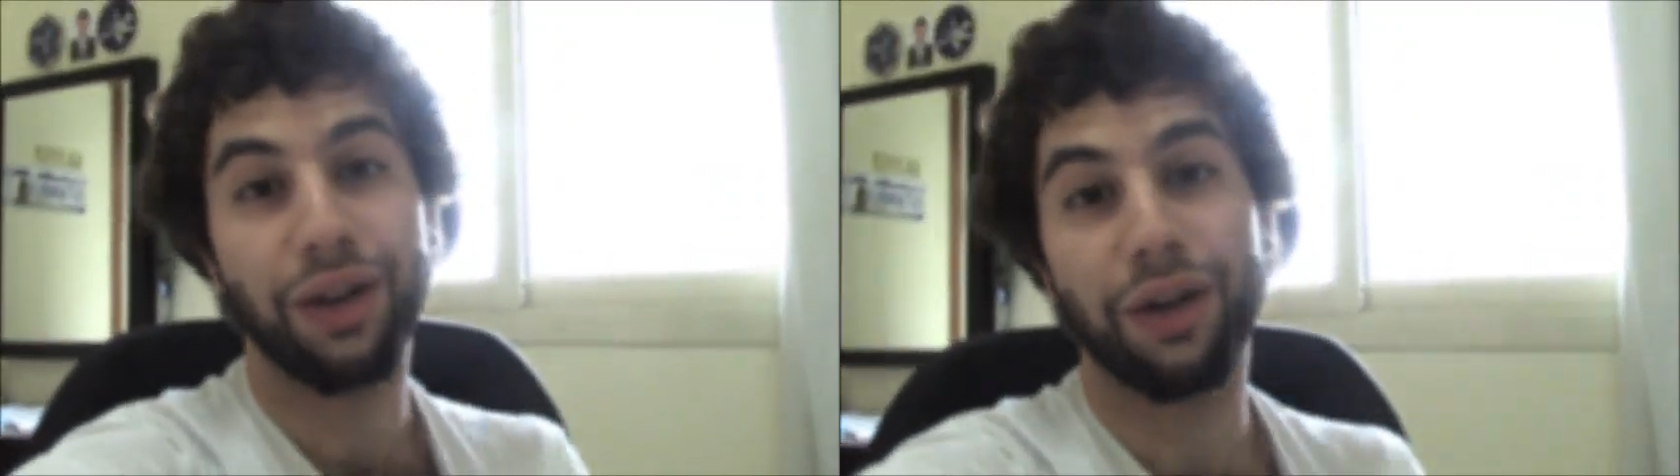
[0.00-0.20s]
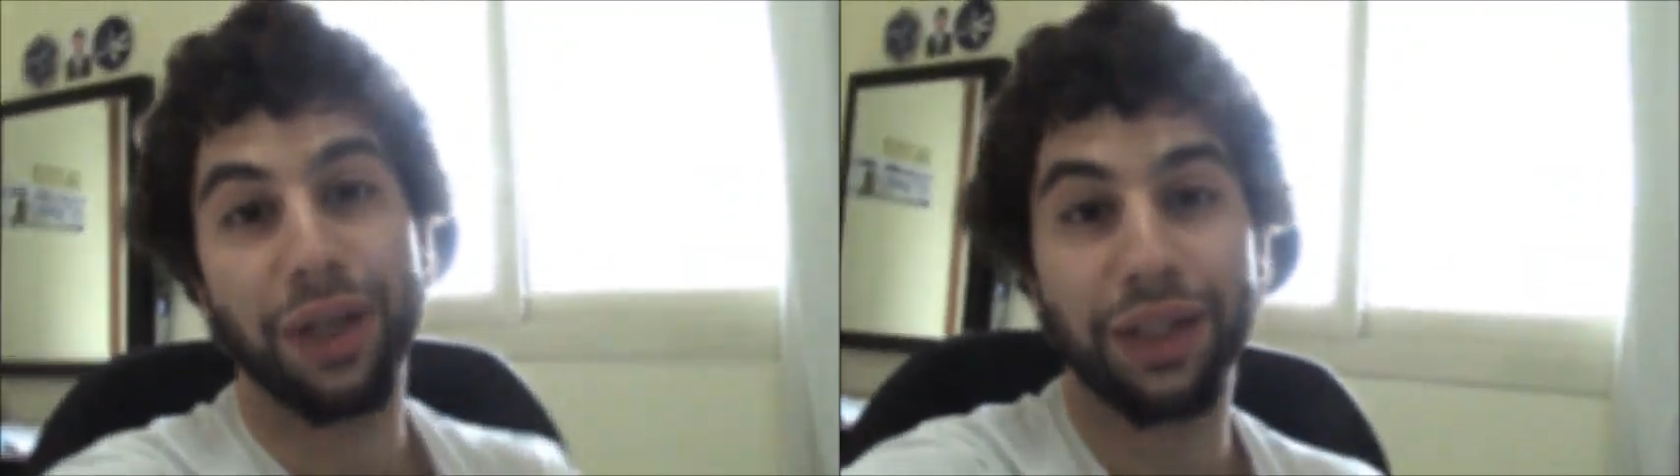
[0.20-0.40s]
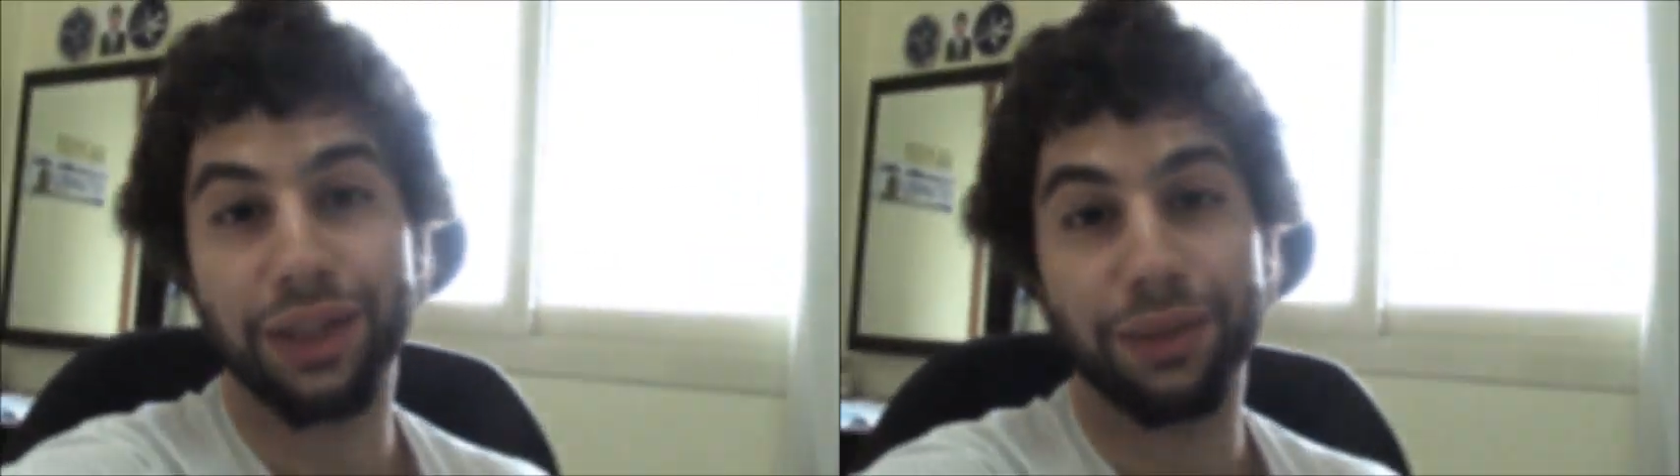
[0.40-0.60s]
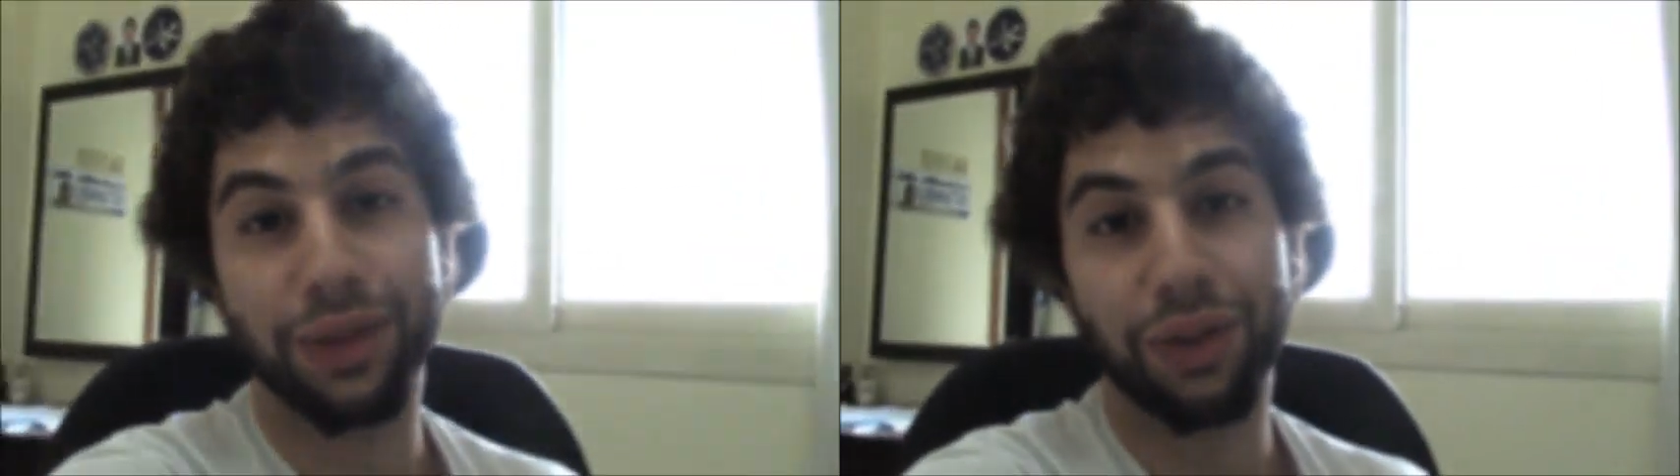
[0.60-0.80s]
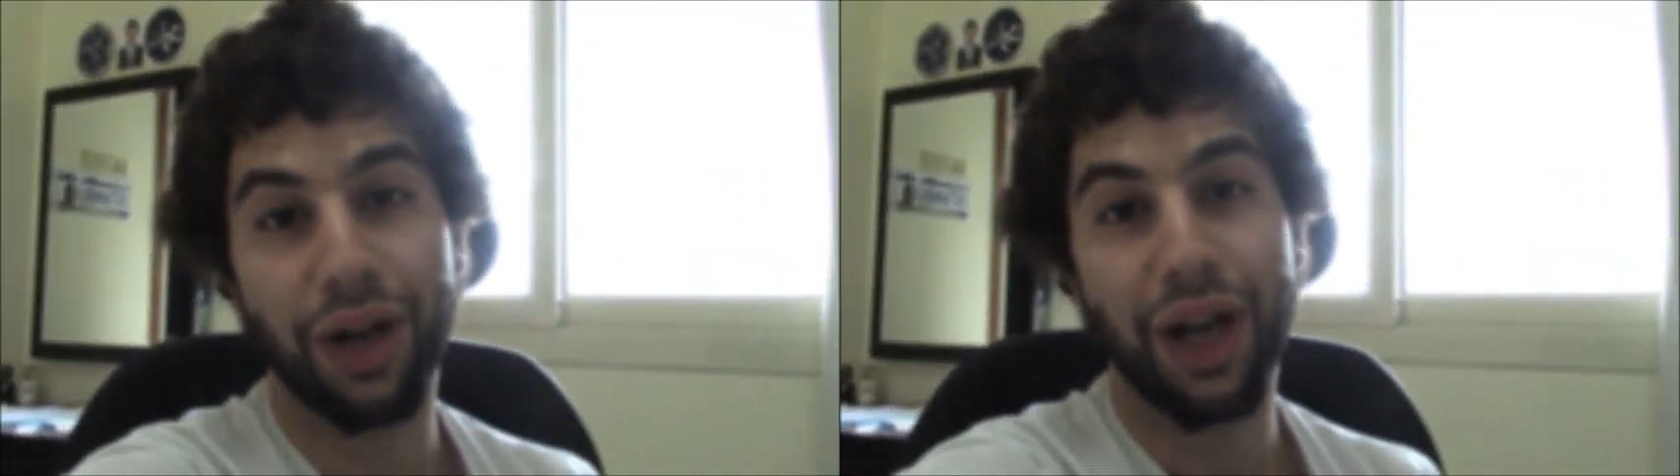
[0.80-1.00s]
comment, and
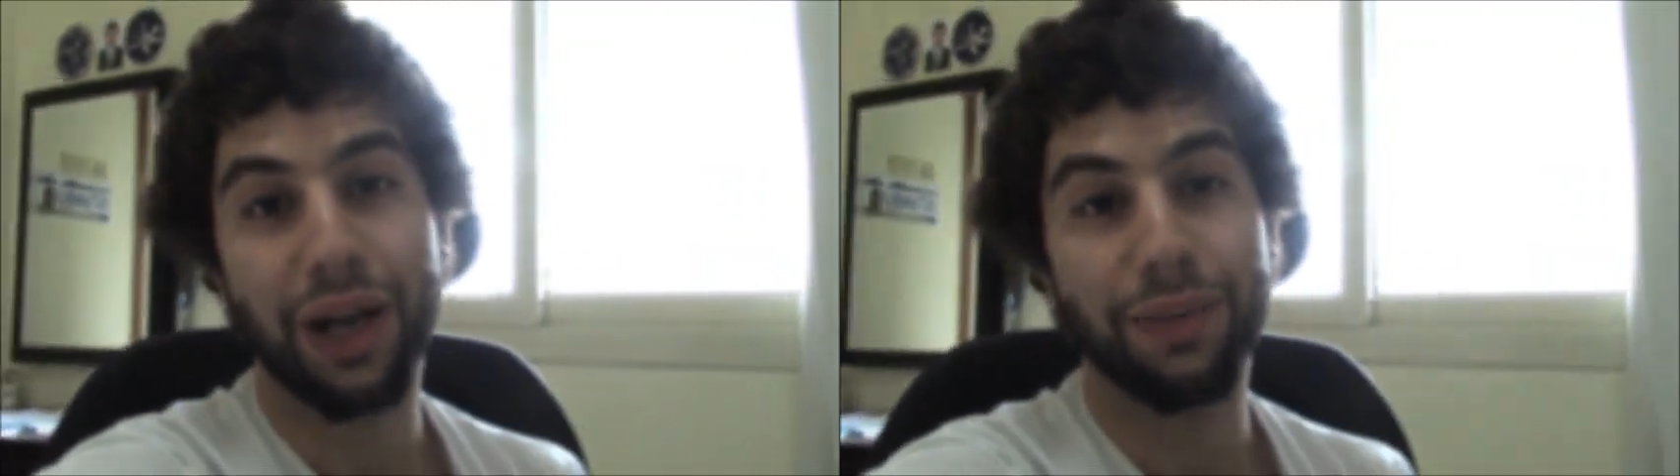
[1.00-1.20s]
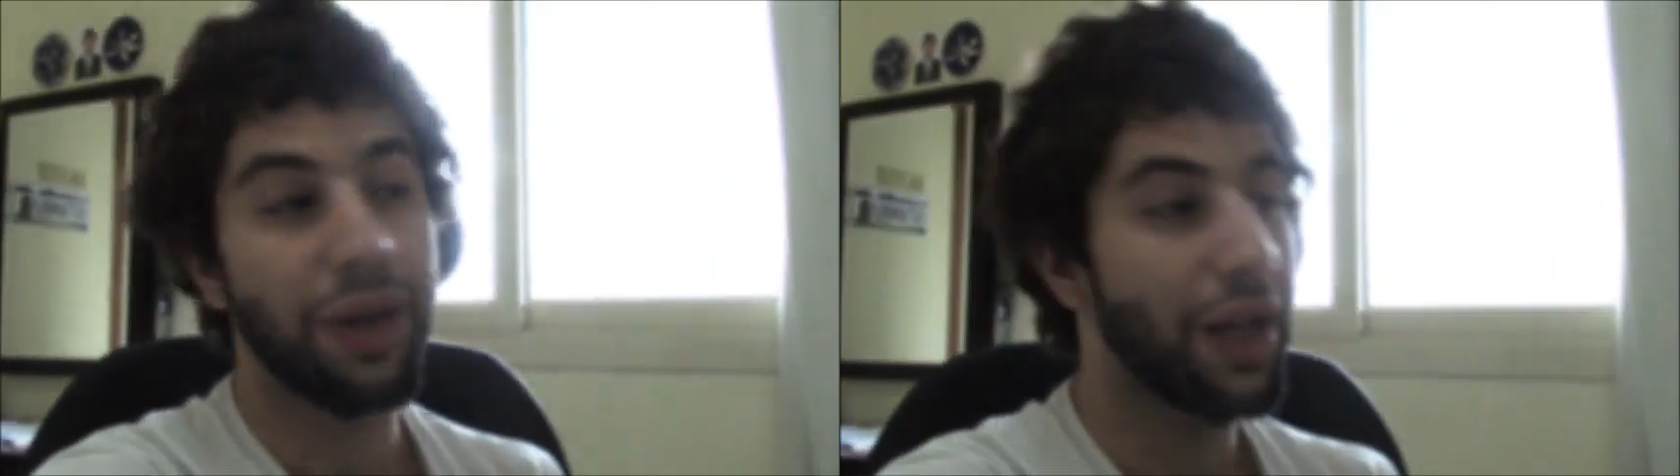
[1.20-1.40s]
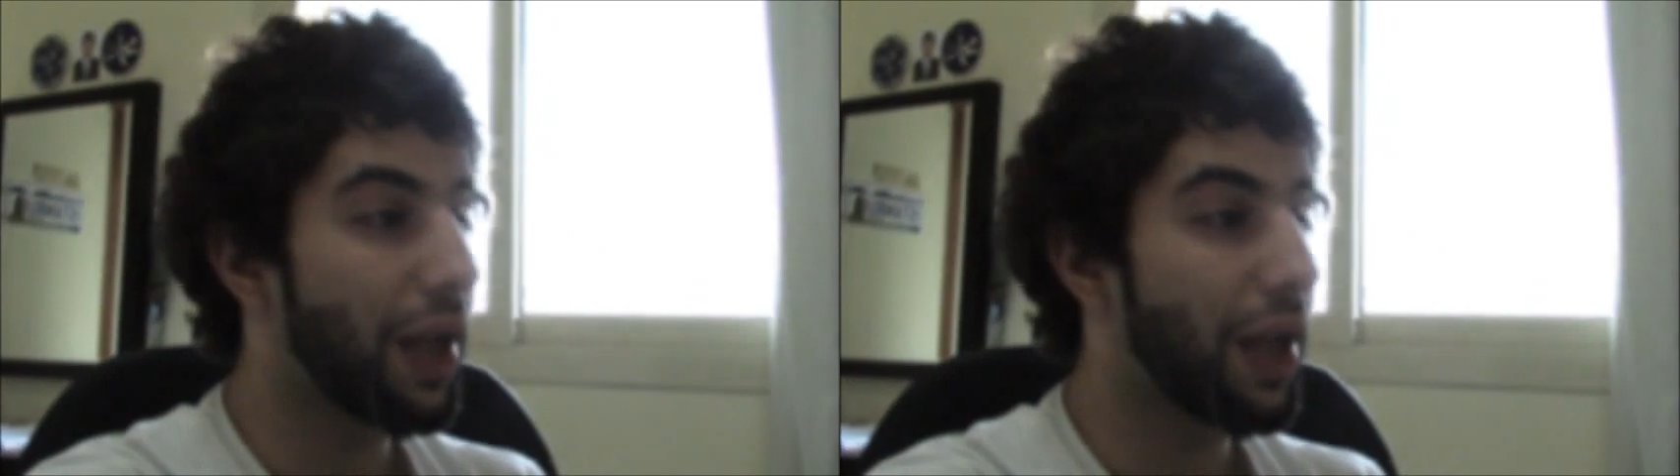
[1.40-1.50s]
subscribe.